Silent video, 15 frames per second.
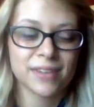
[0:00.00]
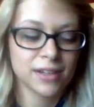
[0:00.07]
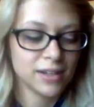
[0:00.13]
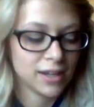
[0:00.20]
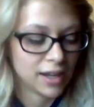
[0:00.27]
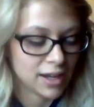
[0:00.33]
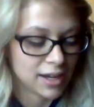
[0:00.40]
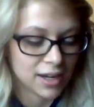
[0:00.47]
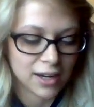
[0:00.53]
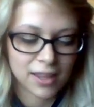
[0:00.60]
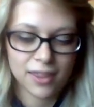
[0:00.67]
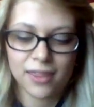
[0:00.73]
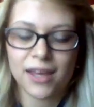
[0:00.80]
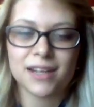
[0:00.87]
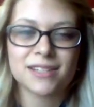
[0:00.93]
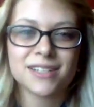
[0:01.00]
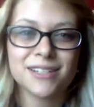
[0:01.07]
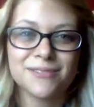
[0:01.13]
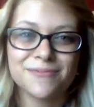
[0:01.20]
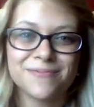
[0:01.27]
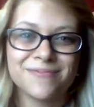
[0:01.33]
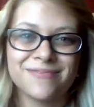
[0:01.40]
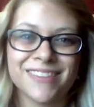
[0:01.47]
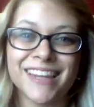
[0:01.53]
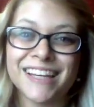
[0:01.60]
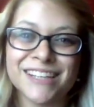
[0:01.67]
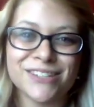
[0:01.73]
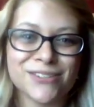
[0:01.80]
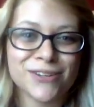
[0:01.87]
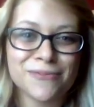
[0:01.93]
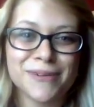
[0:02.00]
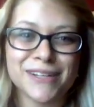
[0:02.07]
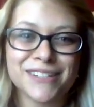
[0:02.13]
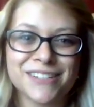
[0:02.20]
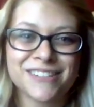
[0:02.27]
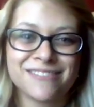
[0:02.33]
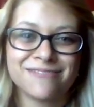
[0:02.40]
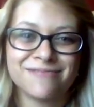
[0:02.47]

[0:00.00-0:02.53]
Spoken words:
And that is it. Thank you so much.